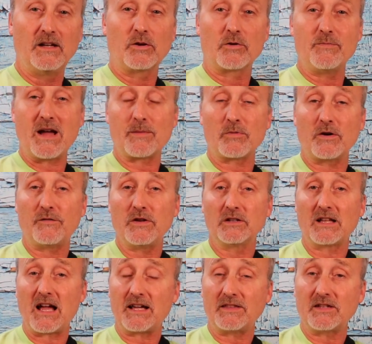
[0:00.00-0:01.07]
Remember, if you
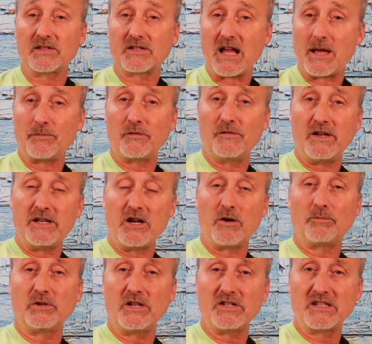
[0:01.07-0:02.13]
like this type of video,
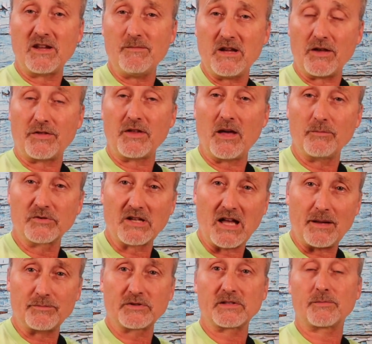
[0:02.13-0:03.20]
please give me a thumbs
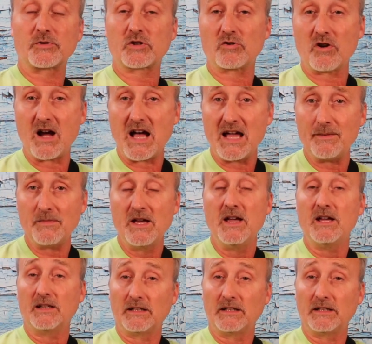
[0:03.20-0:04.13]
up, subscribe,